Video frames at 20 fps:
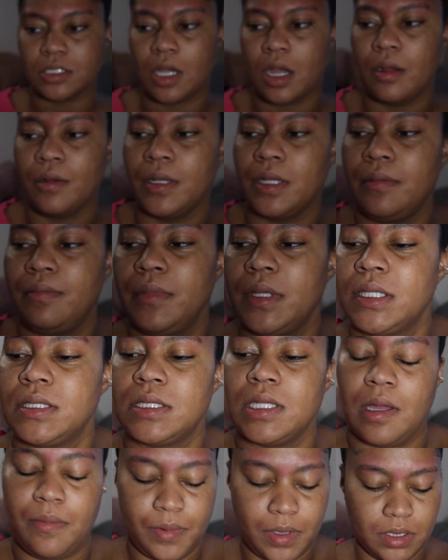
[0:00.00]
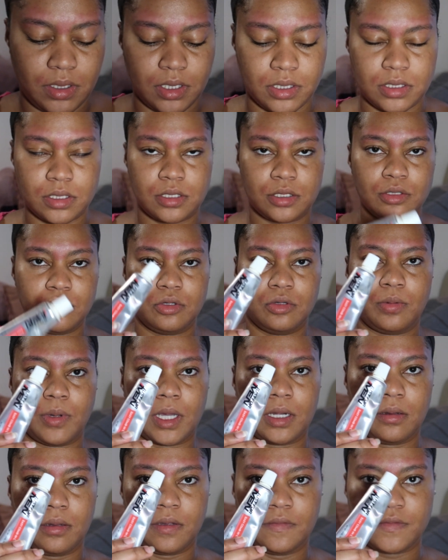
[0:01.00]
already mixed up in this tube.
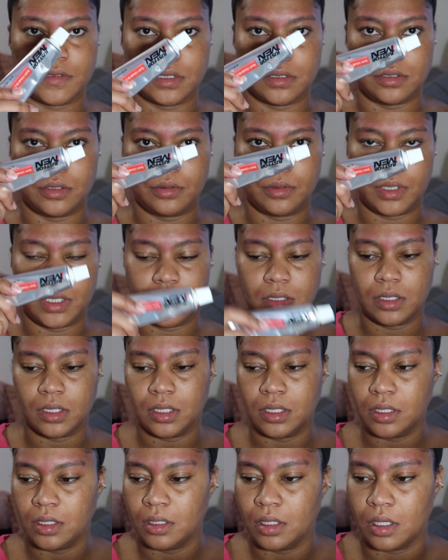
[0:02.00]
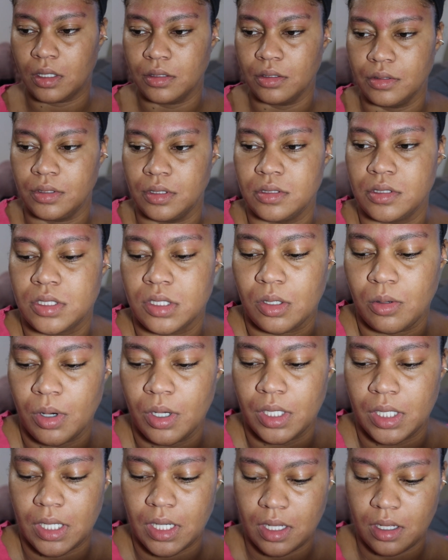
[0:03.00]
I don't have to do anything other than
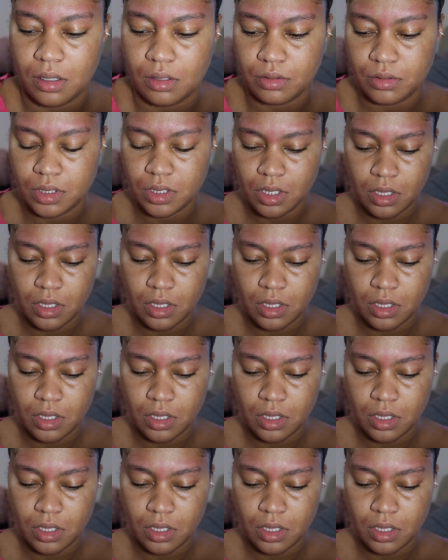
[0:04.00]
squirt it out.